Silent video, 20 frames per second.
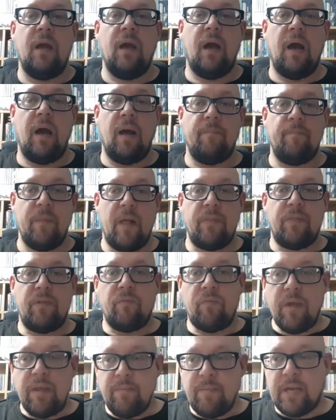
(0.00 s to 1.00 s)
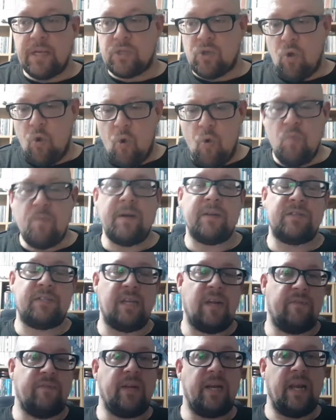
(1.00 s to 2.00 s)
Um, the remix almost
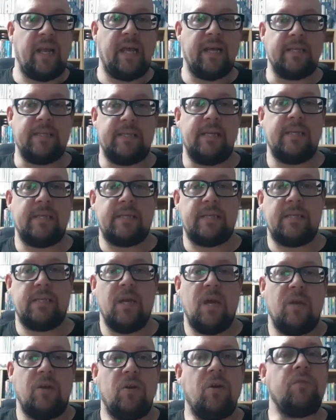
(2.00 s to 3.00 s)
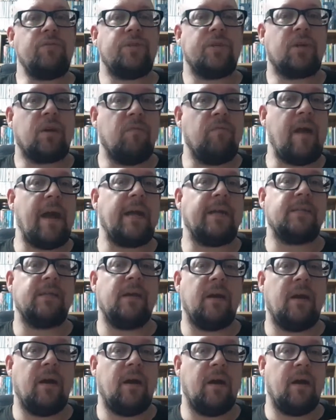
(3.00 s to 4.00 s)
definitely exists not to correct
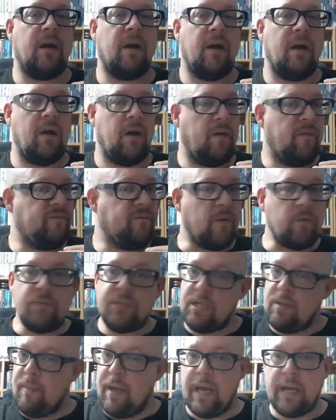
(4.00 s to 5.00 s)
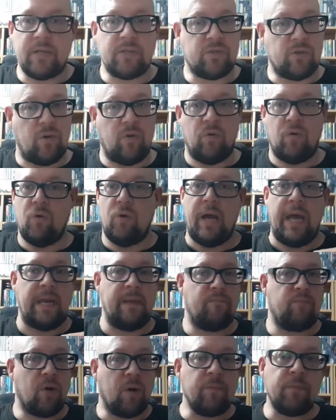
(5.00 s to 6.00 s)
a, a faulty mix or any
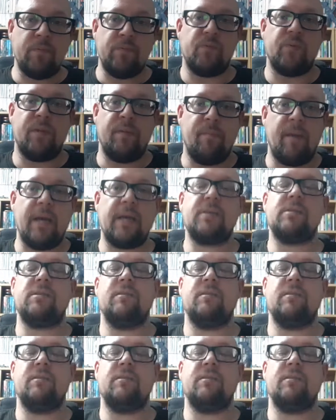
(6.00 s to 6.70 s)
problems with the mix